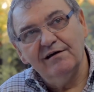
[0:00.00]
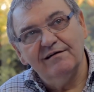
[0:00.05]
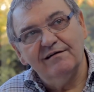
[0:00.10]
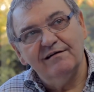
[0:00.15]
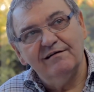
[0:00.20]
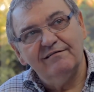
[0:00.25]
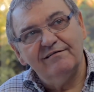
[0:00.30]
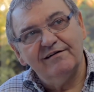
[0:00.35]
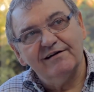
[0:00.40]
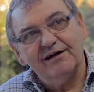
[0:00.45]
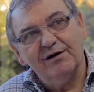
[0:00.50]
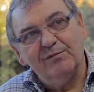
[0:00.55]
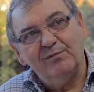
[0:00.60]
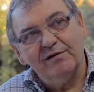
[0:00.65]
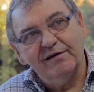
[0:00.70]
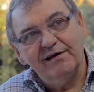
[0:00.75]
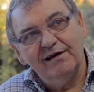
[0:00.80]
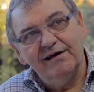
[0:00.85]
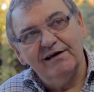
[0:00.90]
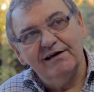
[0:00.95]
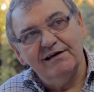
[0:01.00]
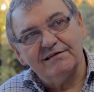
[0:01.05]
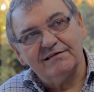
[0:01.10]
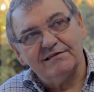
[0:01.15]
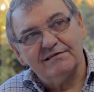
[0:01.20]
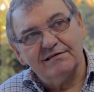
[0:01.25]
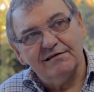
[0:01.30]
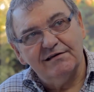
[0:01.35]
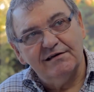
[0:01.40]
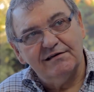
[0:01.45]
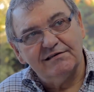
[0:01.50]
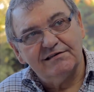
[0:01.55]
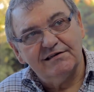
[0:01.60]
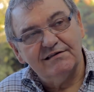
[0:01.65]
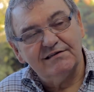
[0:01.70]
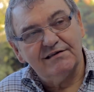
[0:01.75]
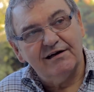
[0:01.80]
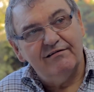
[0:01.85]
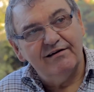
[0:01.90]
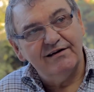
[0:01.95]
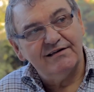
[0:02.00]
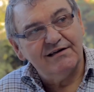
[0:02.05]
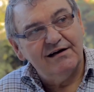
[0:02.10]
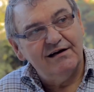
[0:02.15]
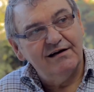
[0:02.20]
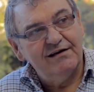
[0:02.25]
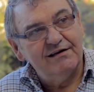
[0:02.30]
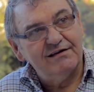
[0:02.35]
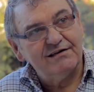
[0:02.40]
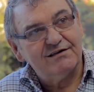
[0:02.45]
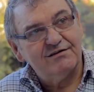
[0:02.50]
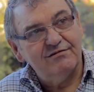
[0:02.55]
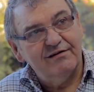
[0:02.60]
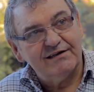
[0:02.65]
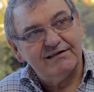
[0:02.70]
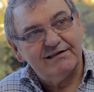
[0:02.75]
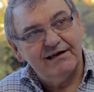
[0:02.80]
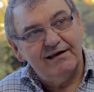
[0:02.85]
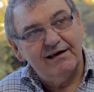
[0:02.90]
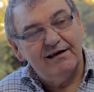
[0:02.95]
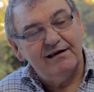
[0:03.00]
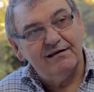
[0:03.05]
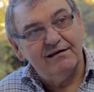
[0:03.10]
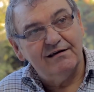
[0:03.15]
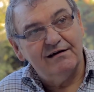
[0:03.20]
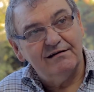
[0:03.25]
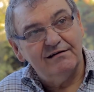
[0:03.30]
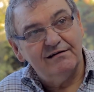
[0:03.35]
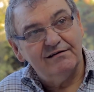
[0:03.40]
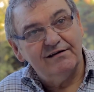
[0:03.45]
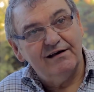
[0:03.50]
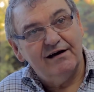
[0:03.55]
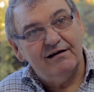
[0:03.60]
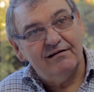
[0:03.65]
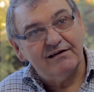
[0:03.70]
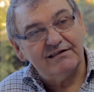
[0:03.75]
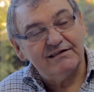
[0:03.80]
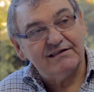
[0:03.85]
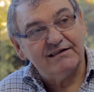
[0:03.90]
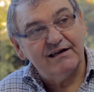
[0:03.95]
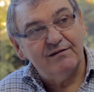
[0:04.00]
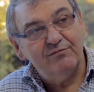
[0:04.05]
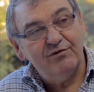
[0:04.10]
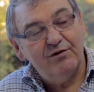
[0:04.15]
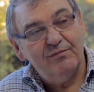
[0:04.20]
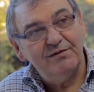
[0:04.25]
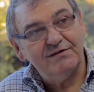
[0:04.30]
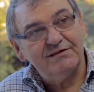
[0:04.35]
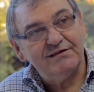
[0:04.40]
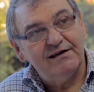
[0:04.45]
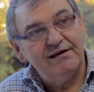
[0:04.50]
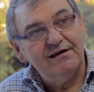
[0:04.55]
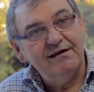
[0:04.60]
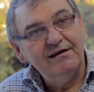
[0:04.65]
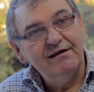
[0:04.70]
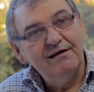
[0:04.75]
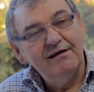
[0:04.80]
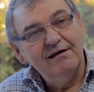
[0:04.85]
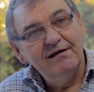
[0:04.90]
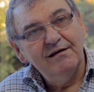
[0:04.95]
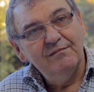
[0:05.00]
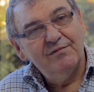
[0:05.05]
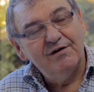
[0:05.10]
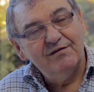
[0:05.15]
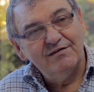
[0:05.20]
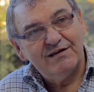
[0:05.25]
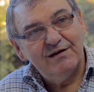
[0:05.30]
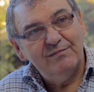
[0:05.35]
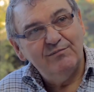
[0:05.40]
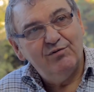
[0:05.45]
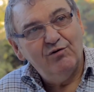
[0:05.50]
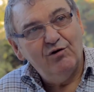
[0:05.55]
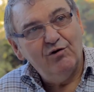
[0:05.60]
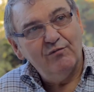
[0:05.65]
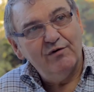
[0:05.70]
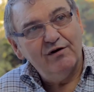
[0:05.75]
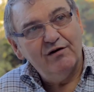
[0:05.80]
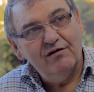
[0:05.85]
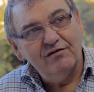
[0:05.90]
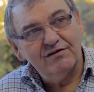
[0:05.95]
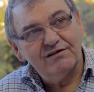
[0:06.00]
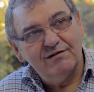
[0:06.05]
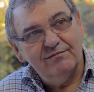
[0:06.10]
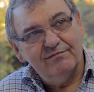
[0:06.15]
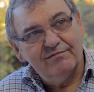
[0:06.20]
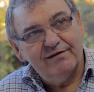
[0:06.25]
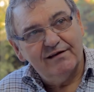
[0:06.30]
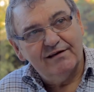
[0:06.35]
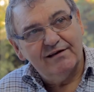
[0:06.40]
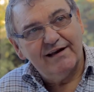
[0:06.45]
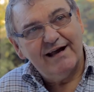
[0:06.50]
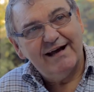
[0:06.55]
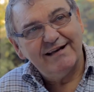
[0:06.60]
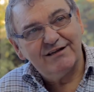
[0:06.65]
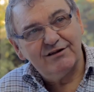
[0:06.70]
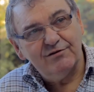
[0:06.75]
at a couple of years since I retired as to extending our existing property, but it was important we got something that had